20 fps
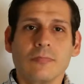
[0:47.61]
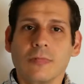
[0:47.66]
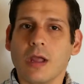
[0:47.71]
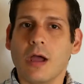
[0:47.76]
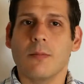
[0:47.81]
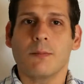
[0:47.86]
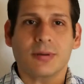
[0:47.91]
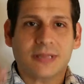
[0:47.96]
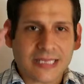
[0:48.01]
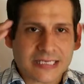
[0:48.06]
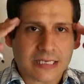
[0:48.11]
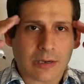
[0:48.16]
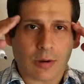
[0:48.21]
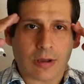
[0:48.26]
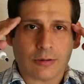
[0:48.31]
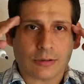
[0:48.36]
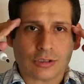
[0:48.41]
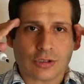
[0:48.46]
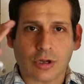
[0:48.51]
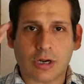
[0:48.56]
But that's how I
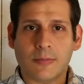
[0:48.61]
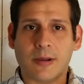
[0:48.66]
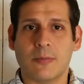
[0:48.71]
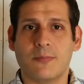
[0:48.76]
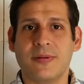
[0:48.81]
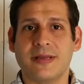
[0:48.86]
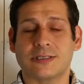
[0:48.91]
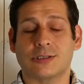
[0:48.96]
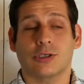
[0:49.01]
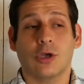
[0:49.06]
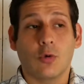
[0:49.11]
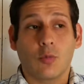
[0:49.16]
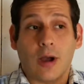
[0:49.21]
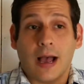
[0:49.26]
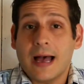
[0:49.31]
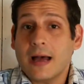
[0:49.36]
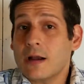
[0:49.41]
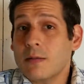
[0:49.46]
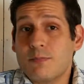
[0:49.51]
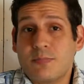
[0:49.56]
always thought about bits. Well,
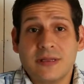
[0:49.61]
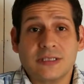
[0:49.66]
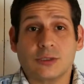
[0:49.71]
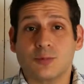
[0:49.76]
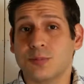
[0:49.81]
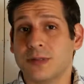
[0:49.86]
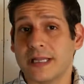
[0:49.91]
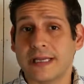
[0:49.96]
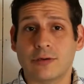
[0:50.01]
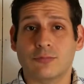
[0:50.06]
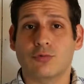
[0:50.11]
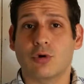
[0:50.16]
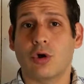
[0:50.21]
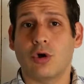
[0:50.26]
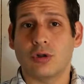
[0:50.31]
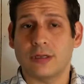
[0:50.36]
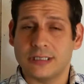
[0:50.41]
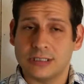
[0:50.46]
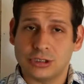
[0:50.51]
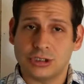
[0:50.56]
how do bits play a
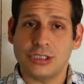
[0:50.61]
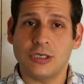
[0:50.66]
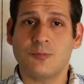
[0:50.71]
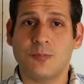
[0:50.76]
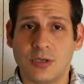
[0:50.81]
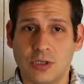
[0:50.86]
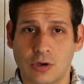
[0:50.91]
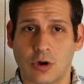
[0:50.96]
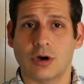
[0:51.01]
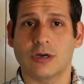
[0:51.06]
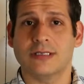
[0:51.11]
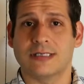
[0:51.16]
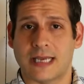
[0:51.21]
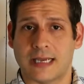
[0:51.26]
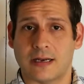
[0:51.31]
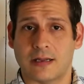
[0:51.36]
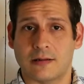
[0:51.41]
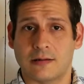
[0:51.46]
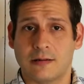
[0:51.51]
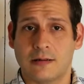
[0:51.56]
role in GPR
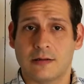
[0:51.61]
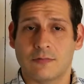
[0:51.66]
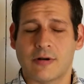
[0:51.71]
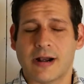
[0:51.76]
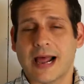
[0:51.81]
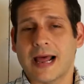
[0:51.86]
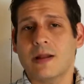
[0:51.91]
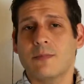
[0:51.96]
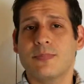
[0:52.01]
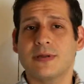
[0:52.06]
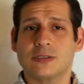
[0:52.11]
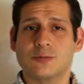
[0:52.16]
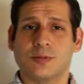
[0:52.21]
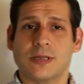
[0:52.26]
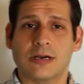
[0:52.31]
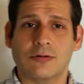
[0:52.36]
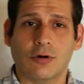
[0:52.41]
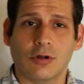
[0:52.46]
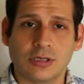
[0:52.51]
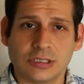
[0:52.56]
data? Right? How do bits
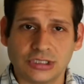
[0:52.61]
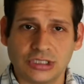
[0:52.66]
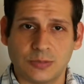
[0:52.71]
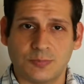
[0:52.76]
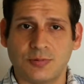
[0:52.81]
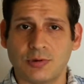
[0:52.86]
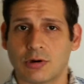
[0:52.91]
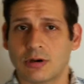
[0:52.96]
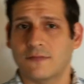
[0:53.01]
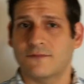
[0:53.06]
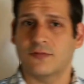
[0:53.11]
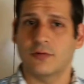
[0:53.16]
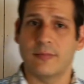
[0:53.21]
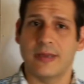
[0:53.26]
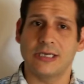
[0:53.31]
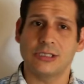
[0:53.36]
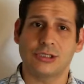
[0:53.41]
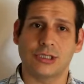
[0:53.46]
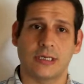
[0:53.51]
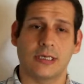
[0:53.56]
play a role in GPR
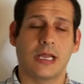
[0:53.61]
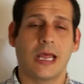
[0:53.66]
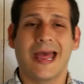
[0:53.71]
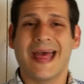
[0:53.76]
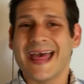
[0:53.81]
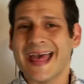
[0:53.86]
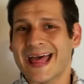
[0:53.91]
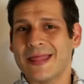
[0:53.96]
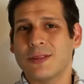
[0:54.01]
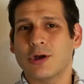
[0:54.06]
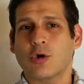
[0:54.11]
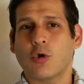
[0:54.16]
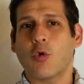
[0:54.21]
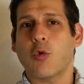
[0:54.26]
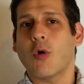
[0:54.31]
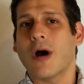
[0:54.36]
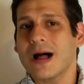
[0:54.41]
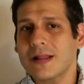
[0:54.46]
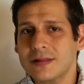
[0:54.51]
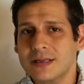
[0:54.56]
information and the
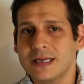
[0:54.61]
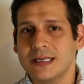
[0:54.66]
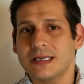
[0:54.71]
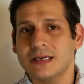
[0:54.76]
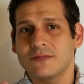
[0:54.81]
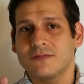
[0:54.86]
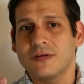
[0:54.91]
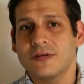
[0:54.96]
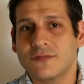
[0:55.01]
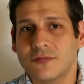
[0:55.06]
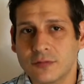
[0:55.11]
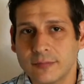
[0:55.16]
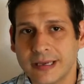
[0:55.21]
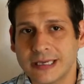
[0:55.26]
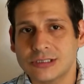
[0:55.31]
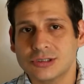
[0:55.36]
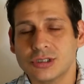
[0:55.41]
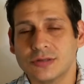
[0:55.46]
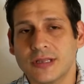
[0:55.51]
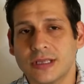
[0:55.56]
quality of
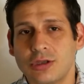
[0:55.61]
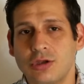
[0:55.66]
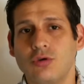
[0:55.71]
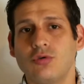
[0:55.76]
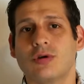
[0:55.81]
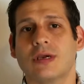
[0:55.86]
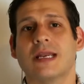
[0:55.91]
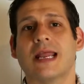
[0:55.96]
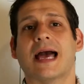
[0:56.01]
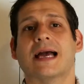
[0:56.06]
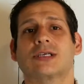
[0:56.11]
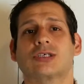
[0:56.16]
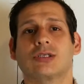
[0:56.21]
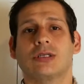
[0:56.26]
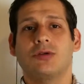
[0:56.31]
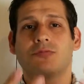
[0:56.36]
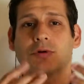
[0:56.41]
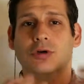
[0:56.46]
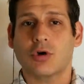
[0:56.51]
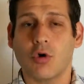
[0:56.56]
information that you can
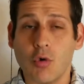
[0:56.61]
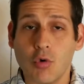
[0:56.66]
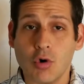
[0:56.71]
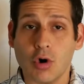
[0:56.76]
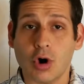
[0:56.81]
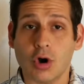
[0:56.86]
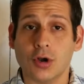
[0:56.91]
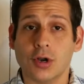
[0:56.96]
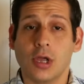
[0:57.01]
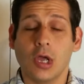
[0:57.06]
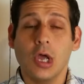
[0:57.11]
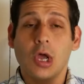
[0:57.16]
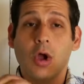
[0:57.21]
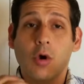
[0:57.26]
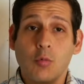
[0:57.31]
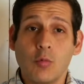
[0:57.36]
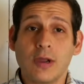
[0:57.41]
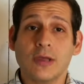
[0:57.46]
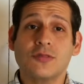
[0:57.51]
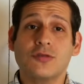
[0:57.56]
actually record
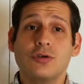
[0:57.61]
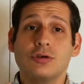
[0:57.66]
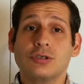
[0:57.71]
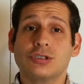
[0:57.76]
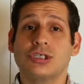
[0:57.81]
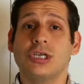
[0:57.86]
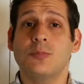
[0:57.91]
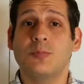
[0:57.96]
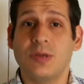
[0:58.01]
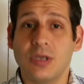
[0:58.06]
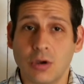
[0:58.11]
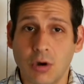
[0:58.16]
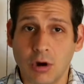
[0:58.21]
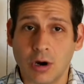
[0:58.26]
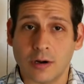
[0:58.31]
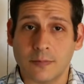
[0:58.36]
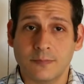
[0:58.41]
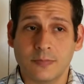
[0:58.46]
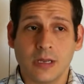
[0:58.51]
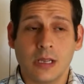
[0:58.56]
with your
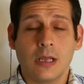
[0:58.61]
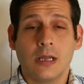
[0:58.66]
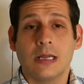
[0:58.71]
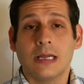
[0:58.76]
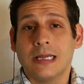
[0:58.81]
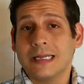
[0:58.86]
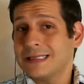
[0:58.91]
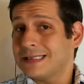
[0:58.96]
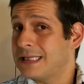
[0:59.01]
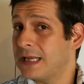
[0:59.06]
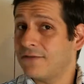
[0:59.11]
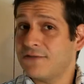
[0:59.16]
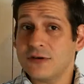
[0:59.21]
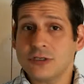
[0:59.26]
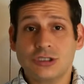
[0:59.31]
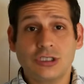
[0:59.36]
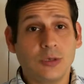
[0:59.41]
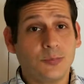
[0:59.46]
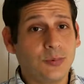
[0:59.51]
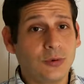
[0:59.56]
GPR? Different
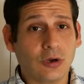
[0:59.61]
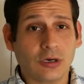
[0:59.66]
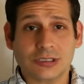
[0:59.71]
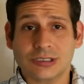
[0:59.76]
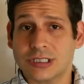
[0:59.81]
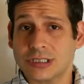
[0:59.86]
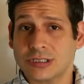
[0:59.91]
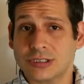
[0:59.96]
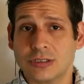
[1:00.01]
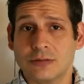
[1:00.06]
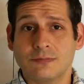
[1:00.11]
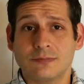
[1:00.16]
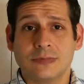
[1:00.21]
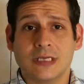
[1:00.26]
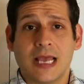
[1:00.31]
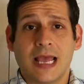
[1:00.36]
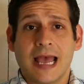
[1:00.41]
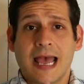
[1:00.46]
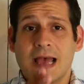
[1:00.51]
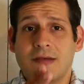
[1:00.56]
GPR systems
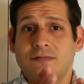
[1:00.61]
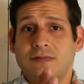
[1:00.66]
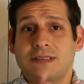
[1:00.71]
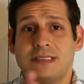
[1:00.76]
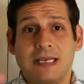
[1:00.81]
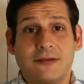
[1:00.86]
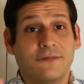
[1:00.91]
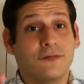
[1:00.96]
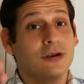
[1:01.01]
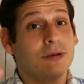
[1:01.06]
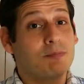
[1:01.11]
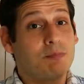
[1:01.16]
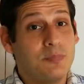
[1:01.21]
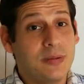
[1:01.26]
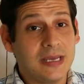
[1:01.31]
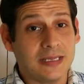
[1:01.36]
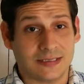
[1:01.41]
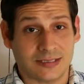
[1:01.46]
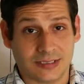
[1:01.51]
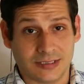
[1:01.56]
have different
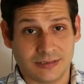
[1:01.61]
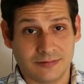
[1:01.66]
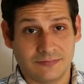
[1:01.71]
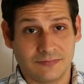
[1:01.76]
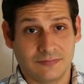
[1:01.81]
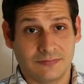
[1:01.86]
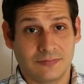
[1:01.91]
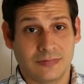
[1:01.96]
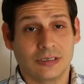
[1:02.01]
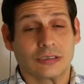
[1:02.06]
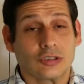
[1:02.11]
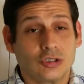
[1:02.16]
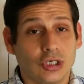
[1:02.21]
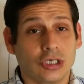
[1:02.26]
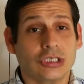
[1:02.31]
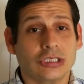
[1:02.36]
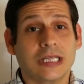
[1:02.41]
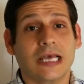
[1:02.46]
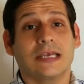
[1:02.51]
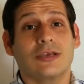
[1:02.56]
bits,
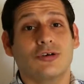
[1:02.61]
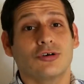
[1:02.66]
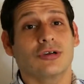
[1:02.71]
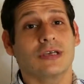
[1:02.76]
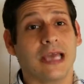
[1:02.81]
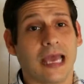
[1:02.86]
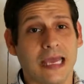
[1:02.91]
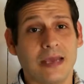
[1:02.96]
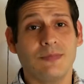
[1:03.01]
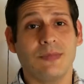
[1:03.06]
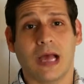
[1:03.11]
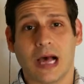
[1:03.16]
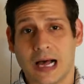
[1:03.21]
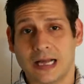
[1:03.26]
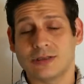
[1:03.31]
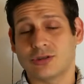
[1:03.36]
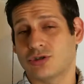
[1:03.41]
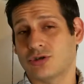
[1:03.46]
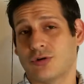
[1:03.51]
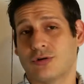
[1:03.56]
just like your game
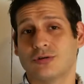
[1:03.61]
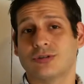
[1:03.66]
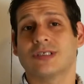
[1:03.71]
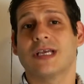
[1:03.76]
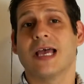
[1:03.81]
consoles